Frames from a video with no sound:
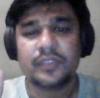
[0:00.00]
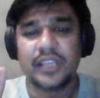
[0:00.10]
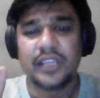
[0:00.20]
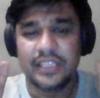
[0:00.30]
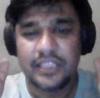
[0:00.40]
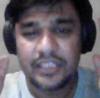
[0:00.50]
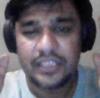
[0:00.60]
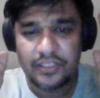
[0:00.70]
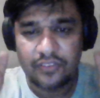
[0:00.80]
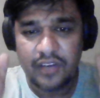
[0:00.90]
and
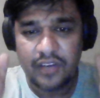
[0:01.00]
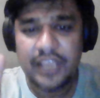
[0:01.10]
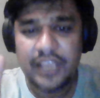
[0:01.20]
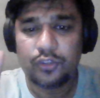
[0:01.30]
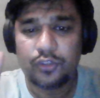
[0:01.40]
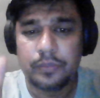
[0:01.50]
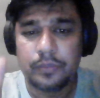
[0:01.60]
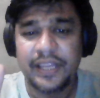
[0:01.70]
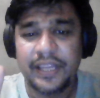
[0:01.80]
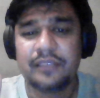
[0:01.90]
try to
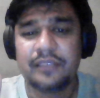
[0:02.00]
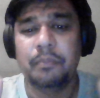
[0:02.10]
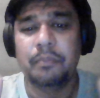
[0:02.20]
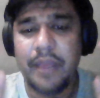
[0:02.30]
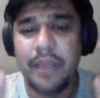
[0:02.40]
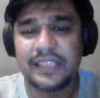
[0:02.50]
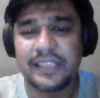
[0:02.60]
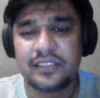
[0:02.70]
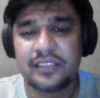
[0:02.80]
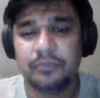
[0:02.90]
make
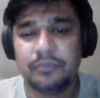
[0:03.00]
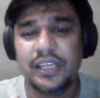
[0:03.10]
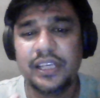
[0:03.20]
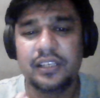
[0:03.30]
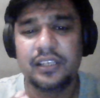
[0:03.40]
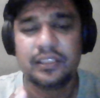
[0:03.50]
better thumbnail